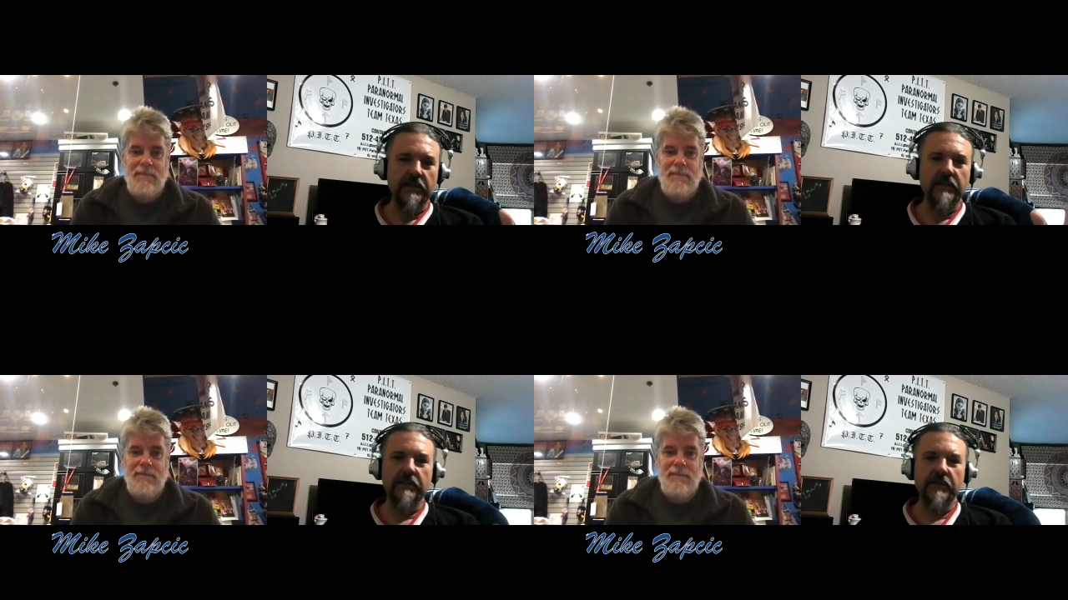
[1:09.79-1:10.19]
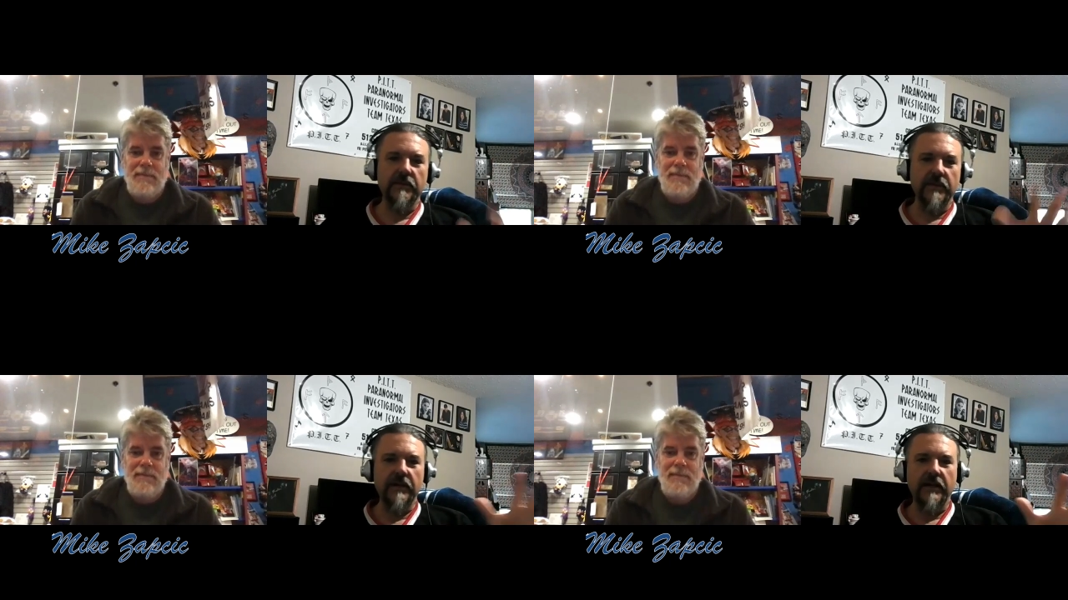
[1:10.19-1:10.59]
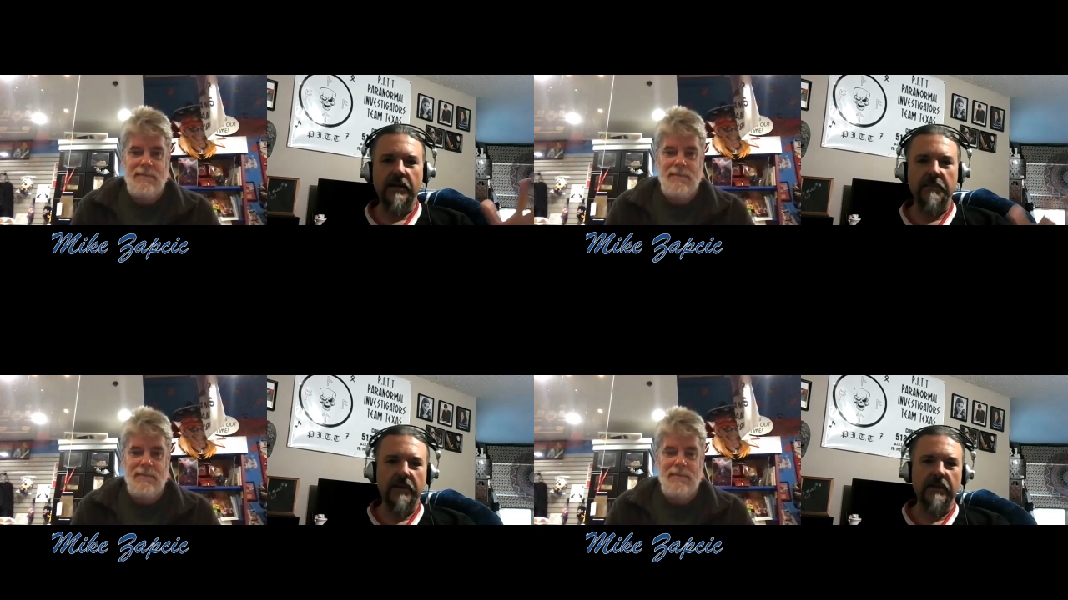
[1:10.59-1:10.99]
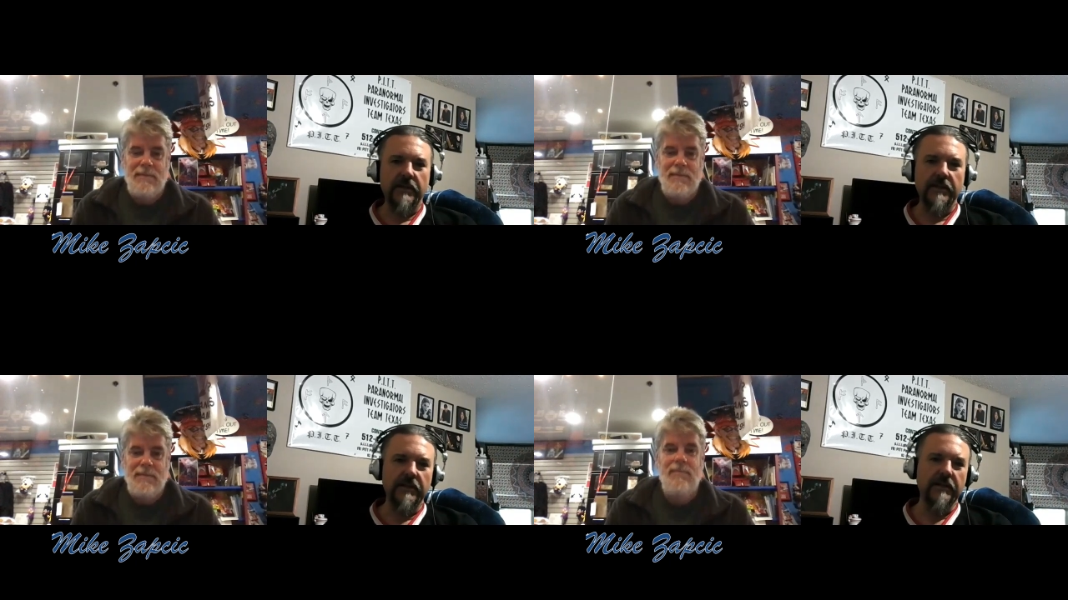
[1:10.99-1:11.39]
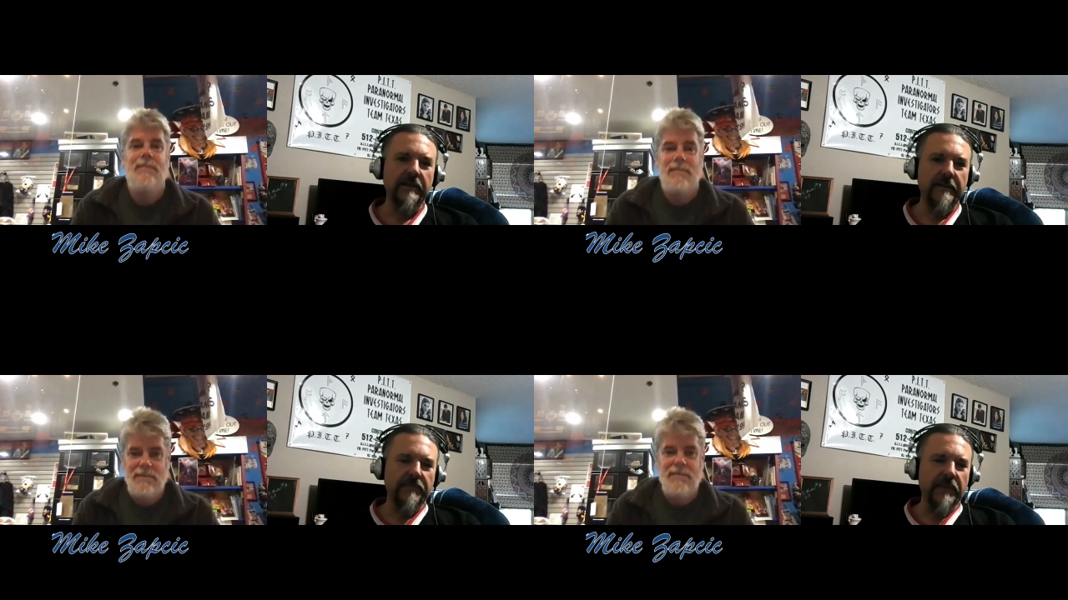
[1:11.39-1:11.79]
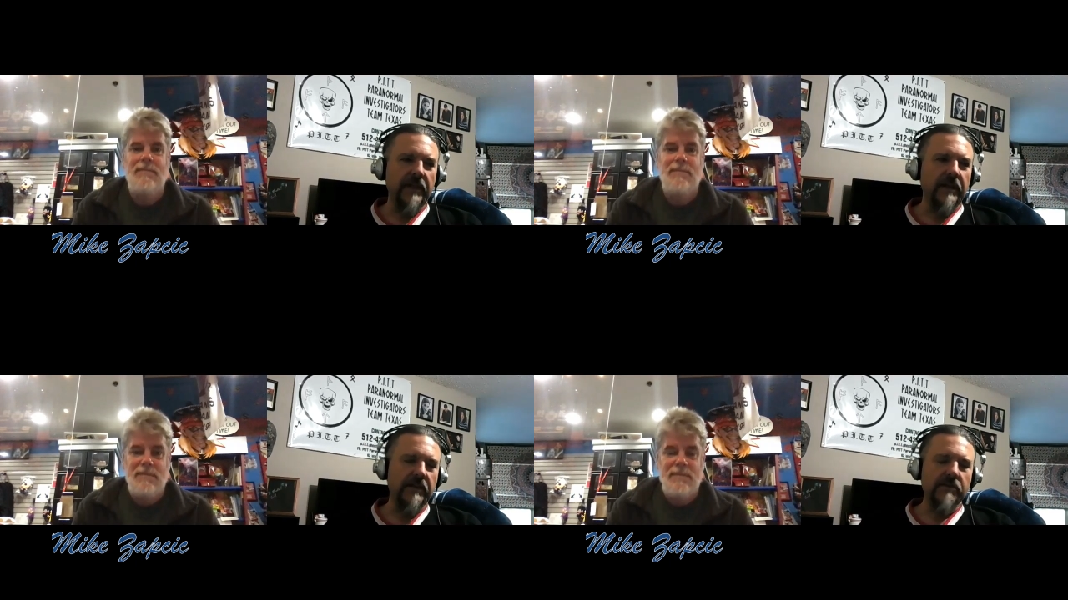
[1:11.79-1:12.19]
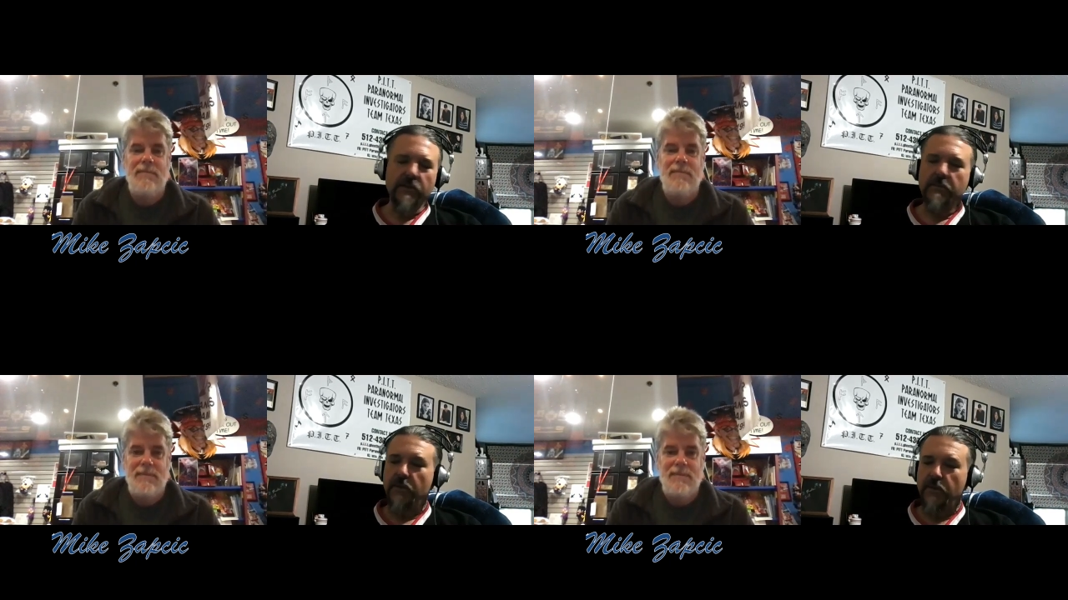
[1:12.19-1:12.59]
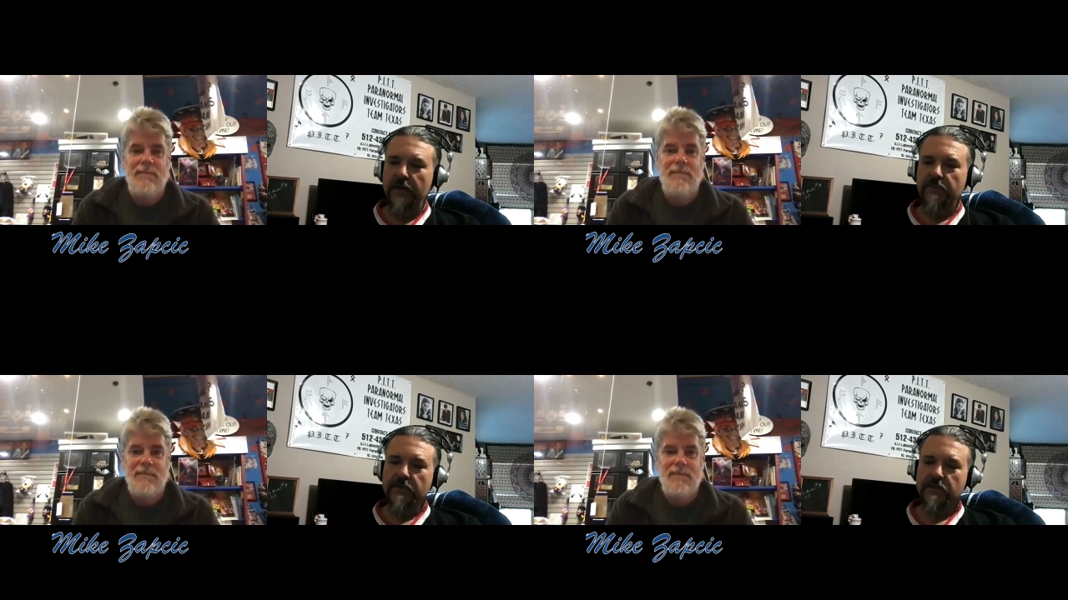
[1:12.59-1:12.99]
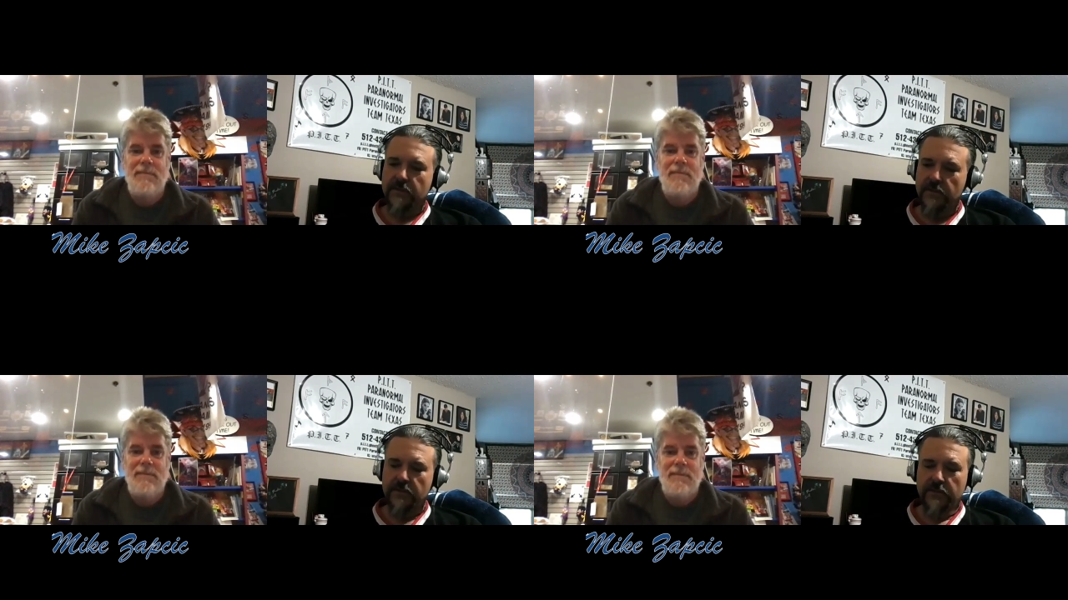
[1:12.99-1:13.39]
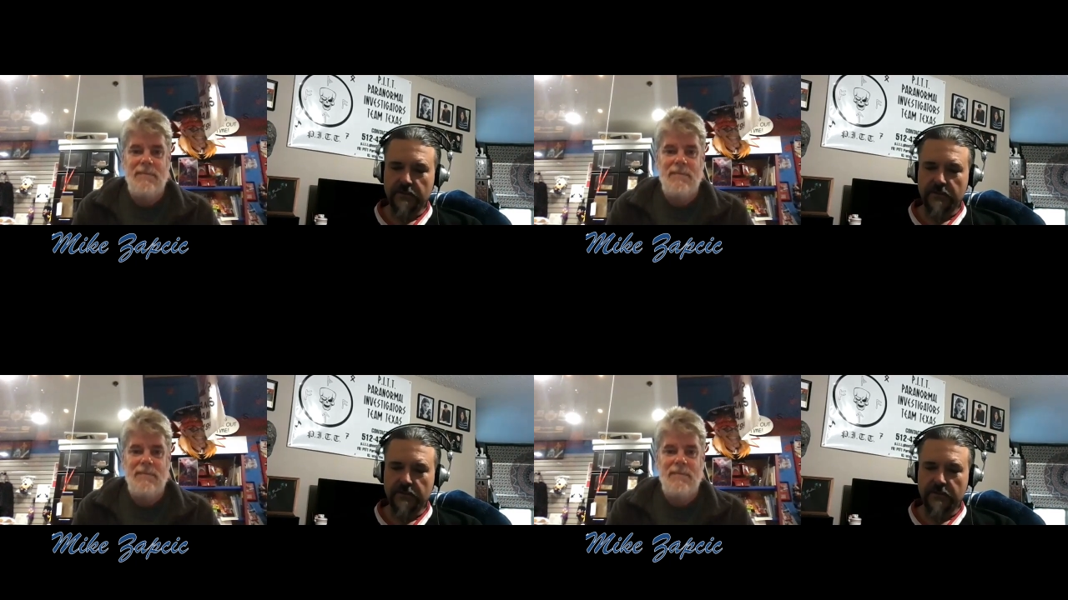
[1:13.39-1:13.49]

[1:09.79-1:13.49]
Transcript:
Speaker 1: They were at a Comic-Con, and I told my wife, I said, look,